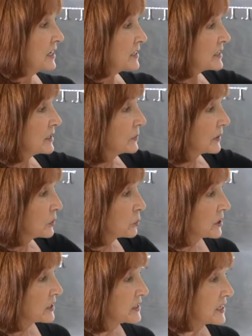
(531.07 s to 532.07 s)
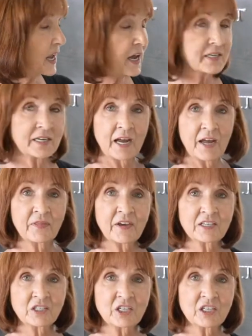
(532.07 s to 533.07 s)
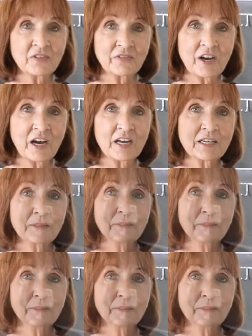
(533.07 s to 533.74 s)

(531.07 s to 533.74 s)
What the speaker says: simply reset at that GFI.